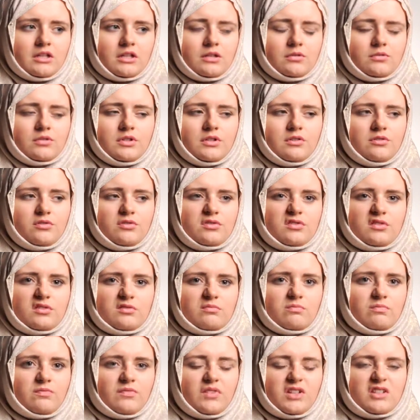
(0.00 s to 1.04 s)
They were
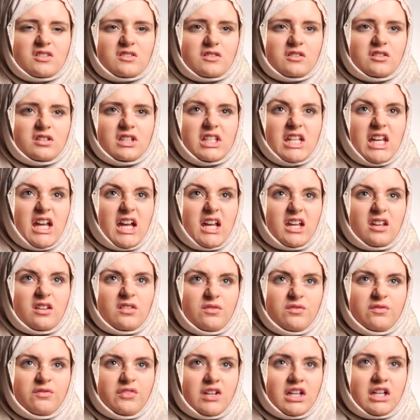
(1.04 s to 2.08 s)
using things like the egg
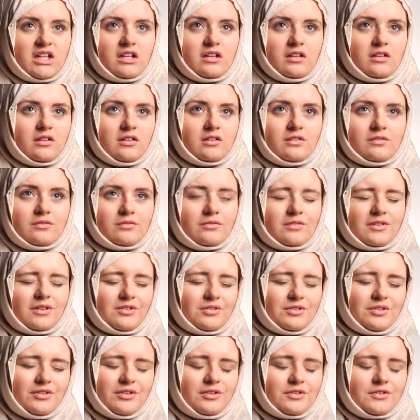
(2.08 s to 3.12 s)
thing and
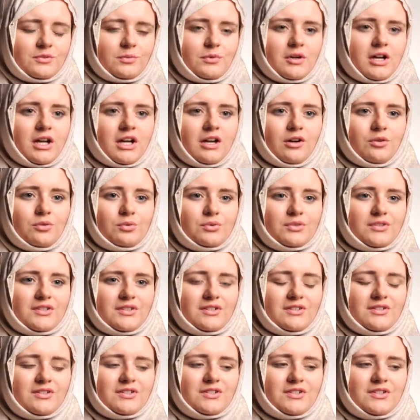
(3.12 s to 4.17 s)
God knows what else,
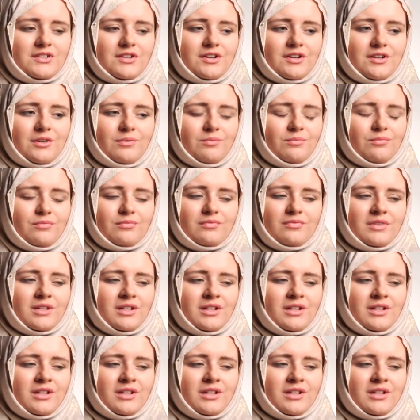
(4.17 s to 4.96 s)
and